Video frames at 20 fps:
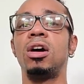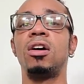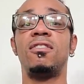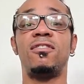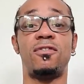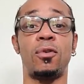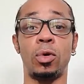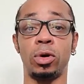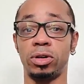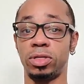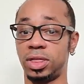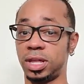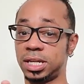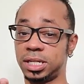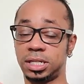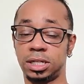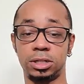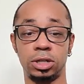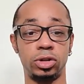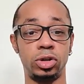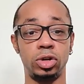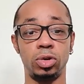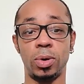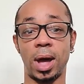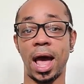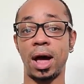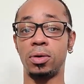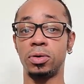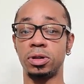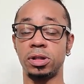for this new
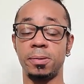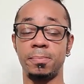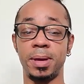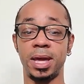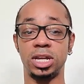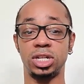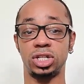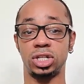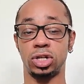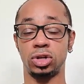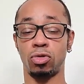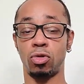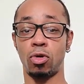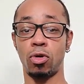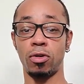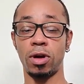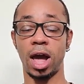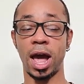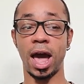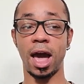alchemation or,